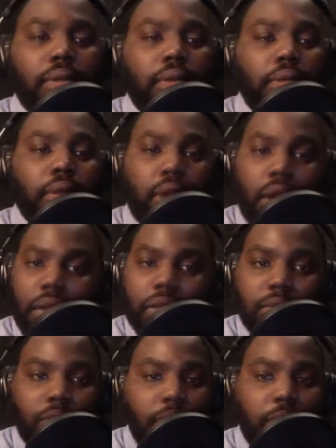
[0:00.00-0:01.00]
There are
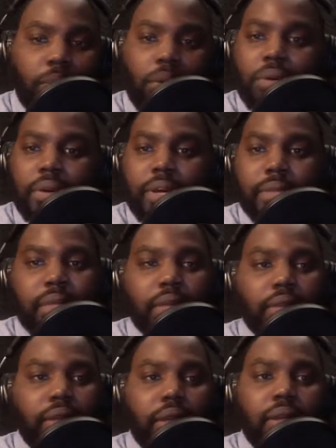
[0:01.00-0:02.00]
some great programs
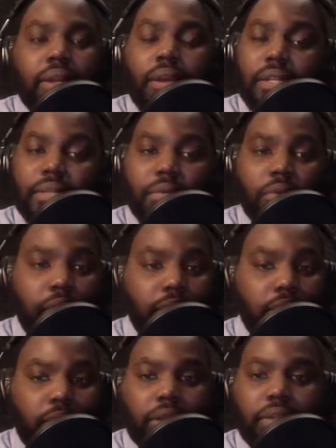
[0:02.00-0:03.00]
out there. There are some great
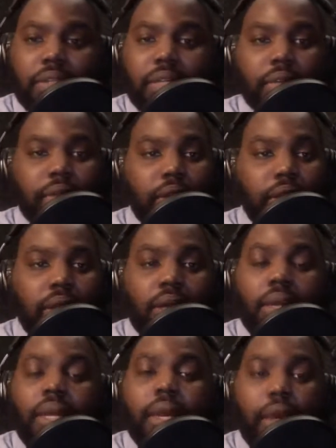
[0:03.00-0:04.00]
directors out there,
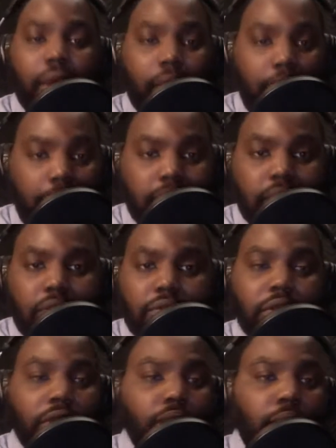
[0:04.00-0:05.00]
and hats off
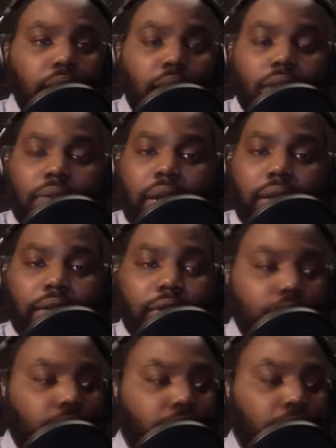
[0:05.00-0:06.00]
to you. I think you guys are
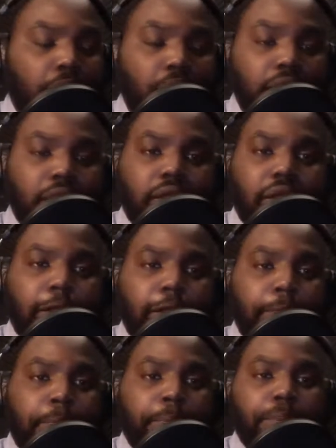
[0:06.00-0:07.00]
doing an amazing job.
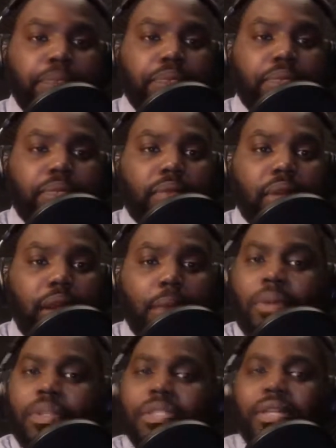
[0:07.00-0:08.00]
I'm
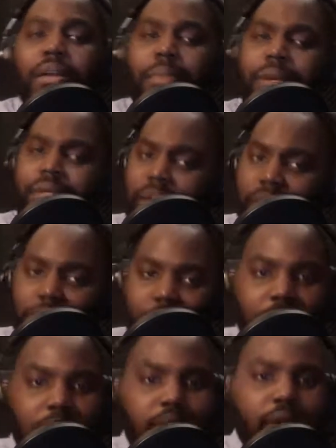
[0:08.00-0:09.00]
only talking about secondary.
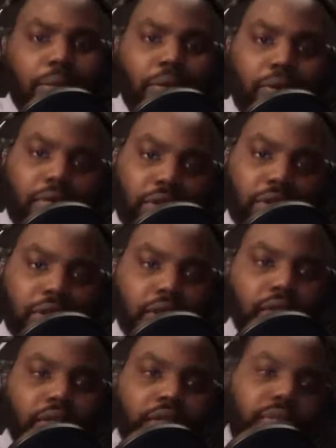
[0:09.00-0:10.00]
We're not talking about university
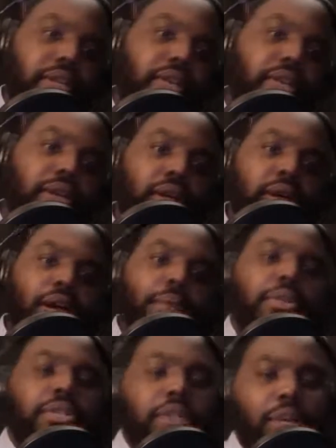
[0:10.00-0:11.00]
teacher right now. I'm
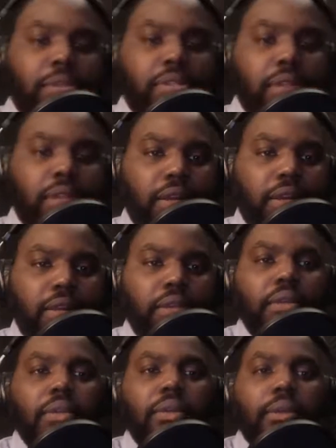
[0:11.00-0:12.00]
only talking about secondary,
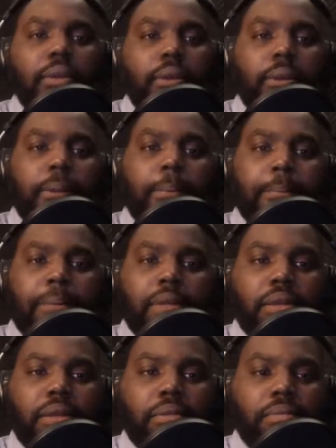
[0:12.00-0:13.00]

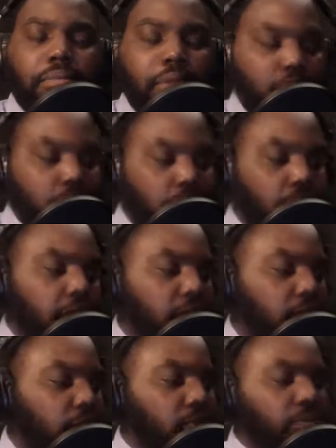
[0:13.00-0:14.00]
middle school, high school.